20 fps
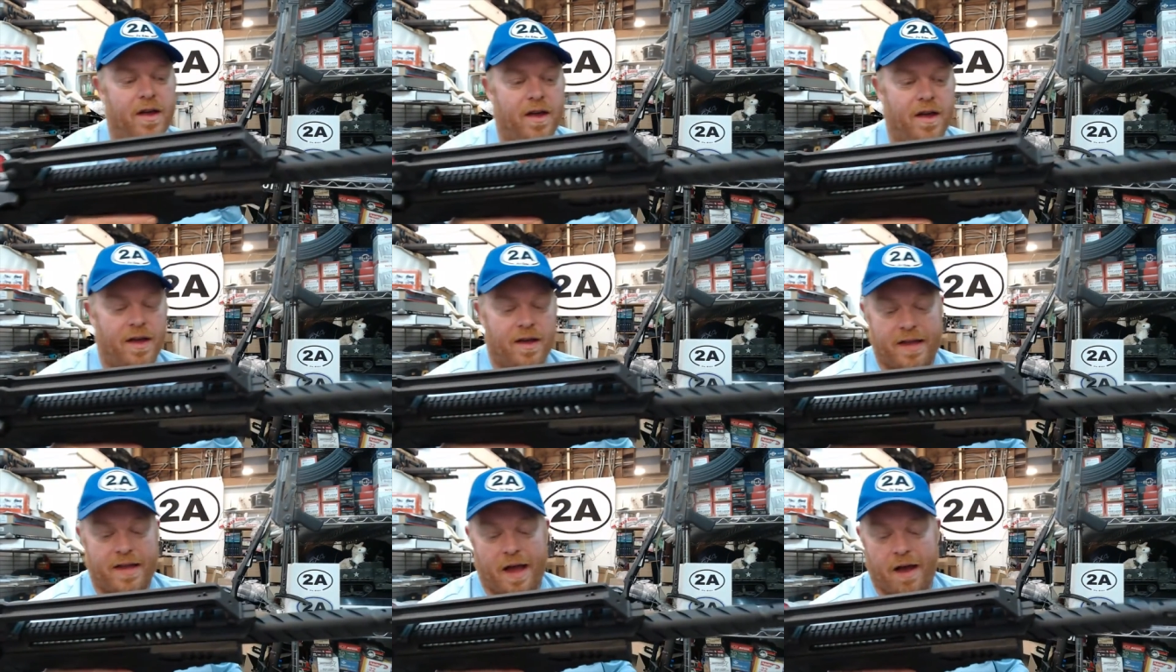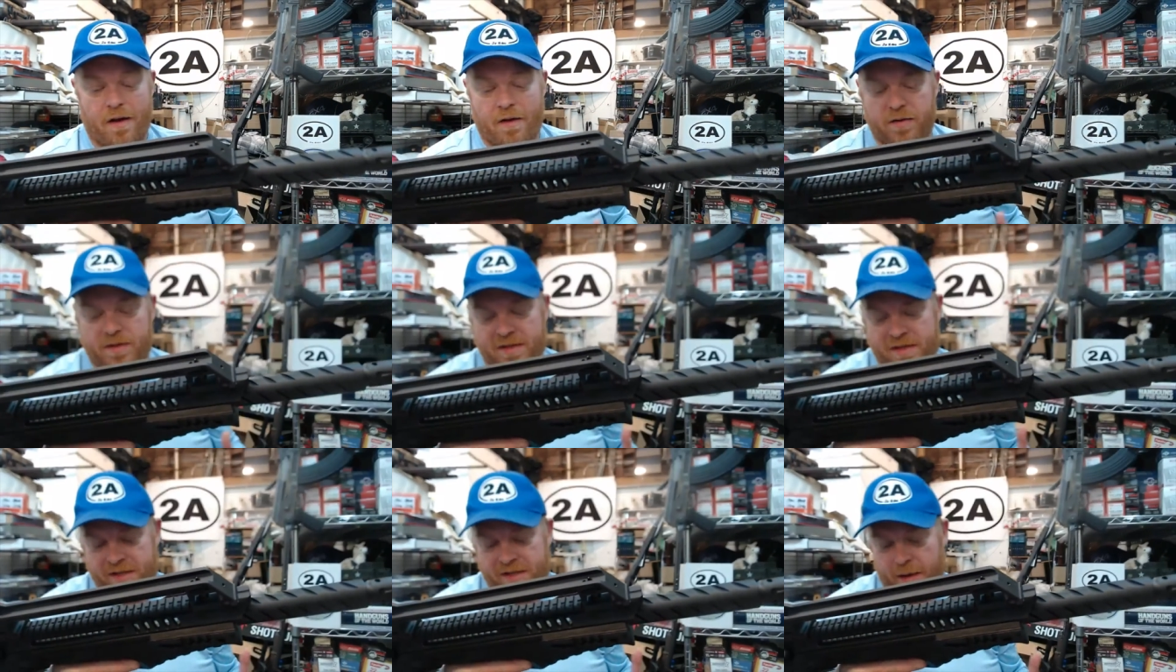Now,
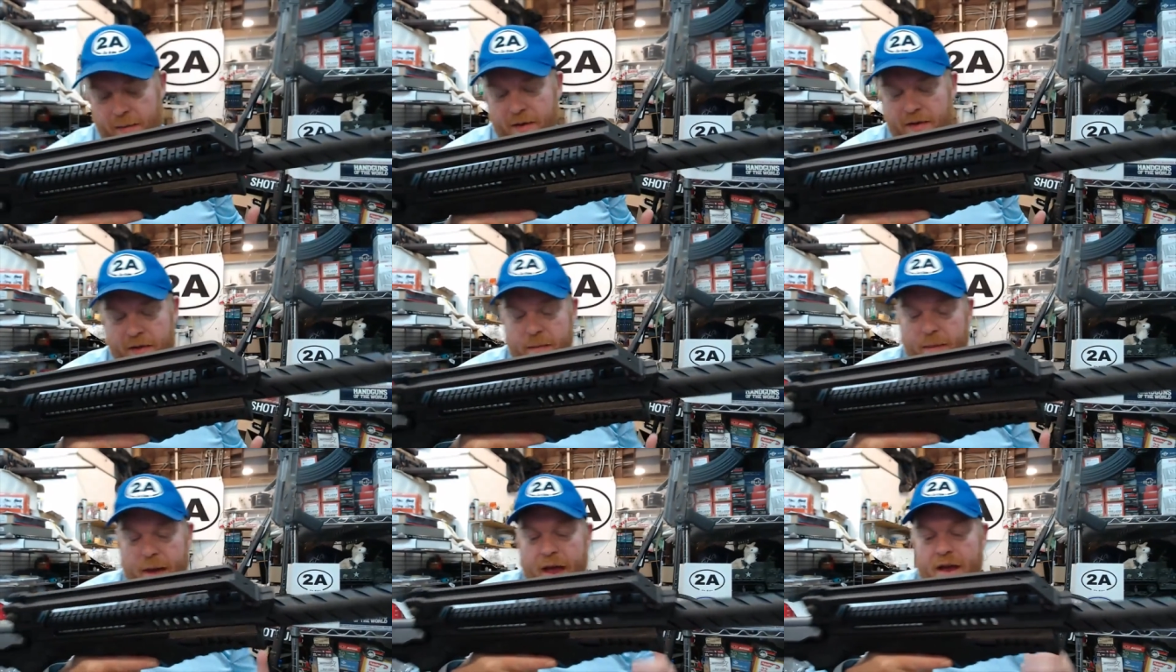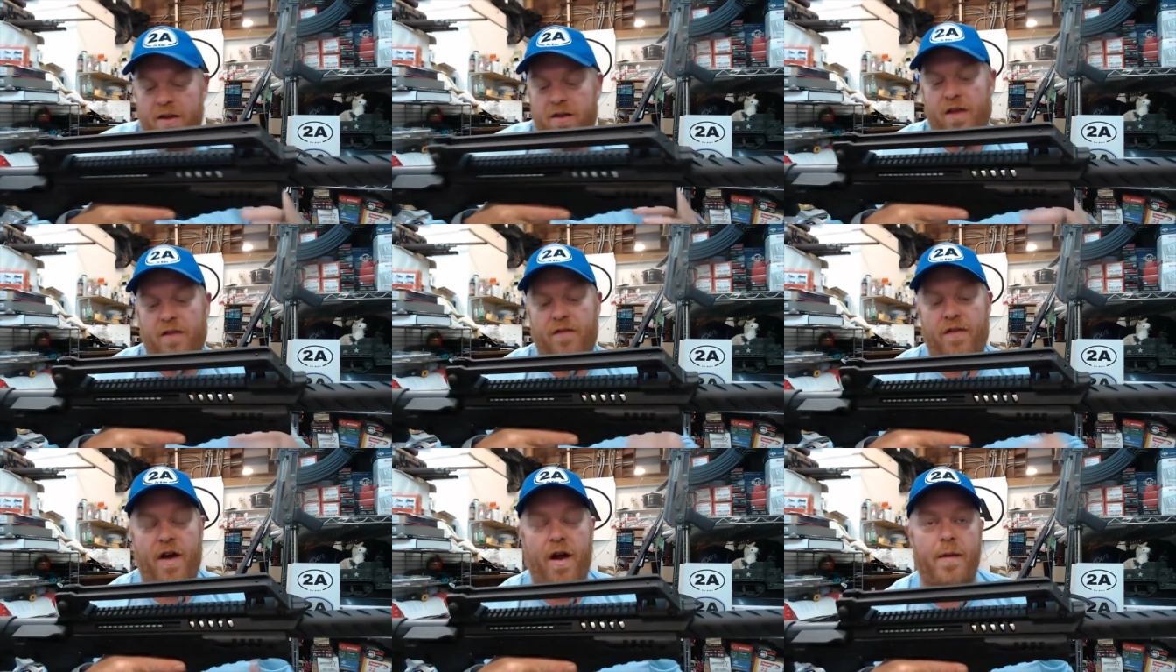some of the manual
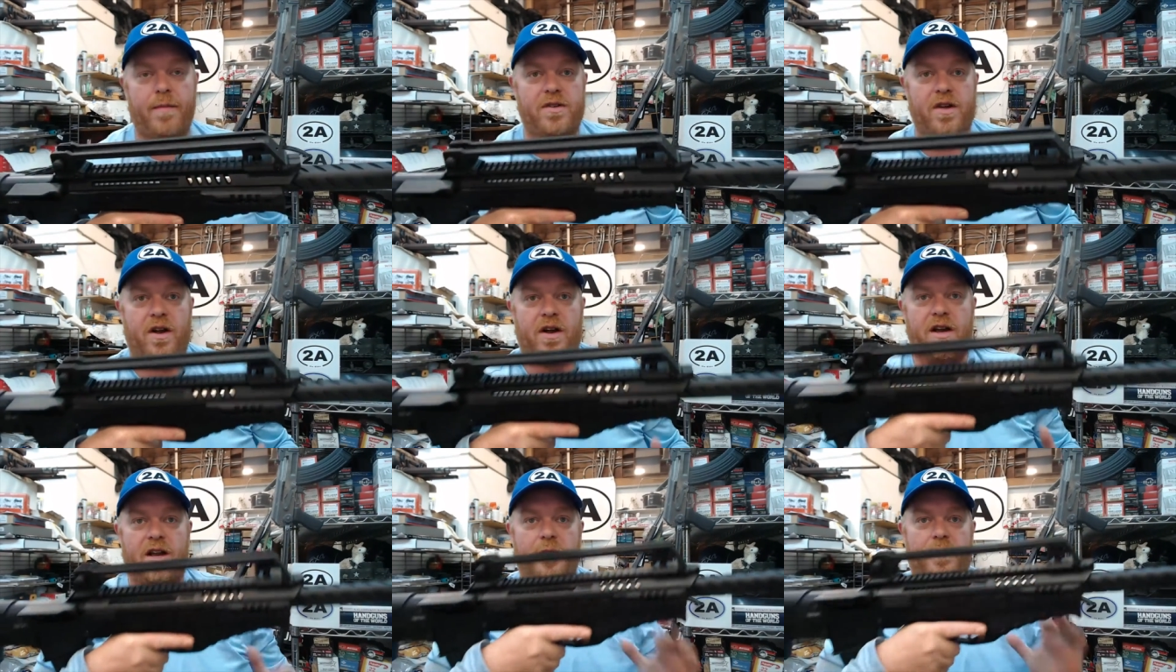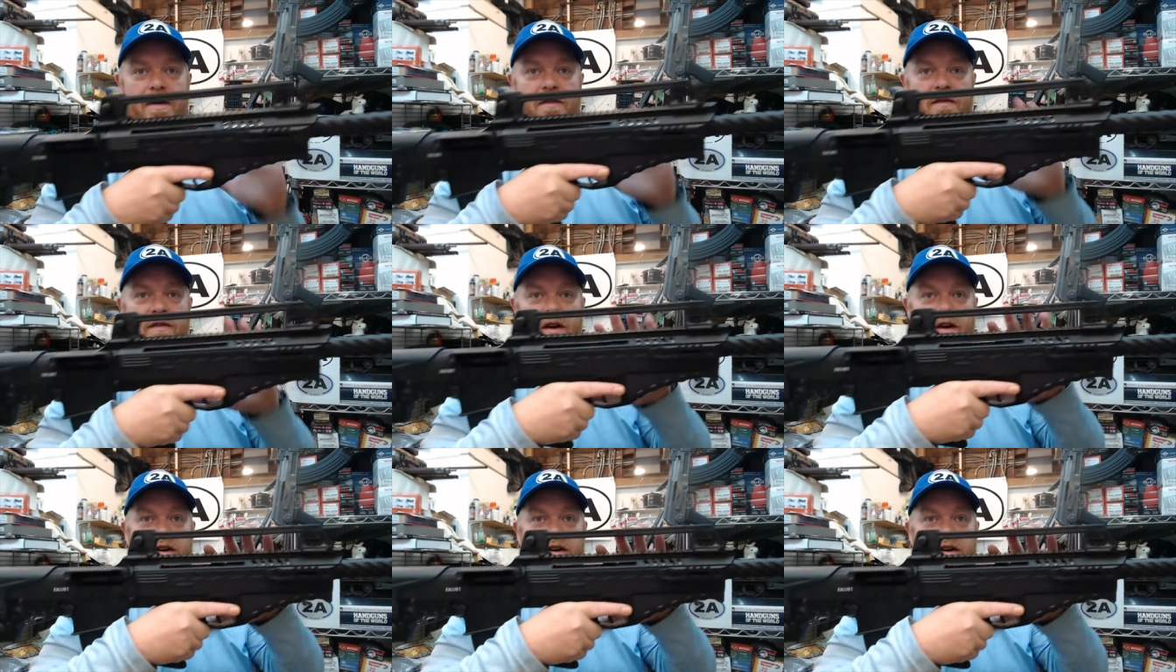of arms are going to be very